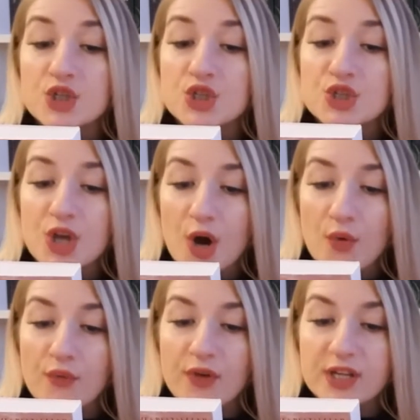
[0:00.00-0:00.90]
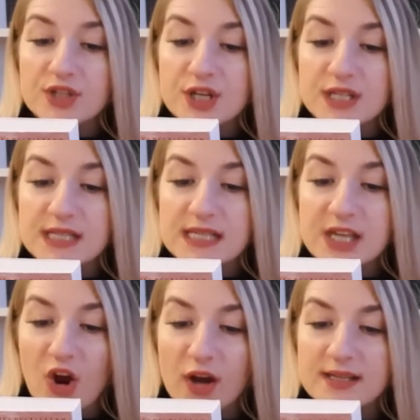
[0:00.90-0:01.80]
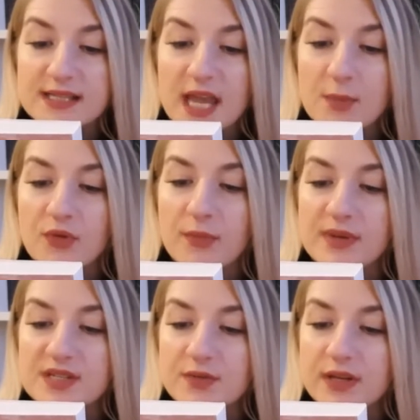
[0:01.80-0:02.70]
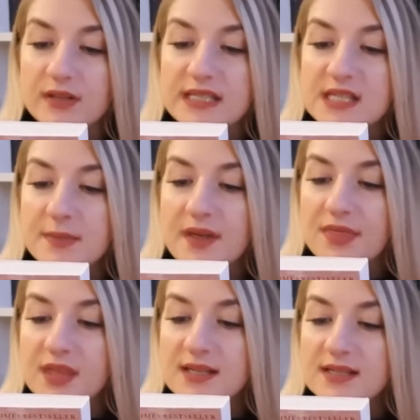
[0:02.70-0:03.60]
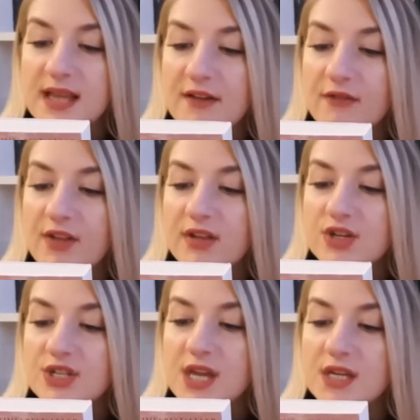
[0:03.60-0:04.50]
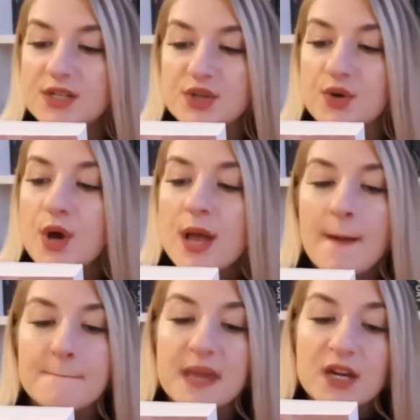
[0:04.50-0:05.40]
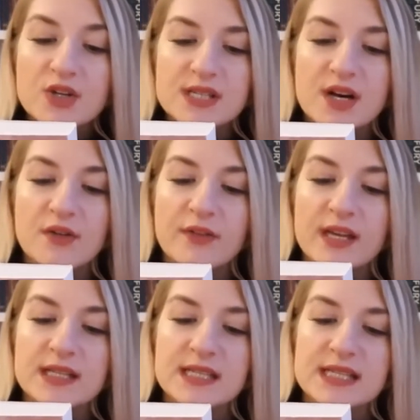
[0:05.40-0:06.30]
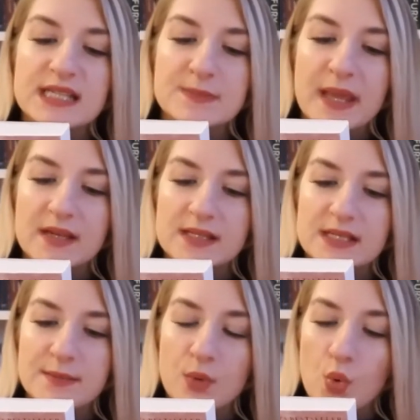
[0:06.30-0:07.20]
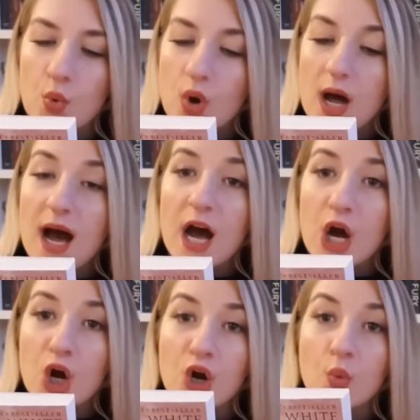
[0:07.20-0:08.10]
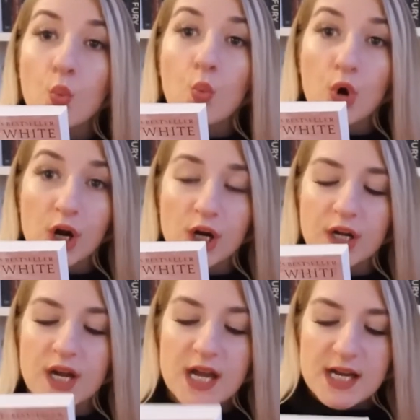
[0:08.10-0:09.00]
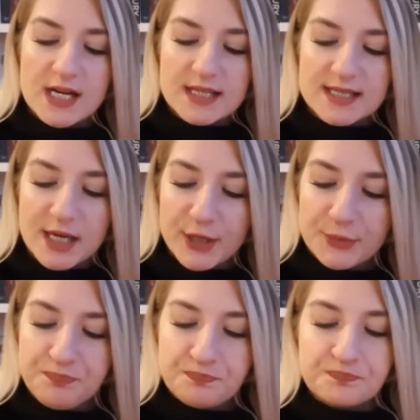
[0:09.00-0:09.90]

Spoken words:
So Victor's is her escape from misery. Elizabeth does everything she can to make herself indispensable at her work. So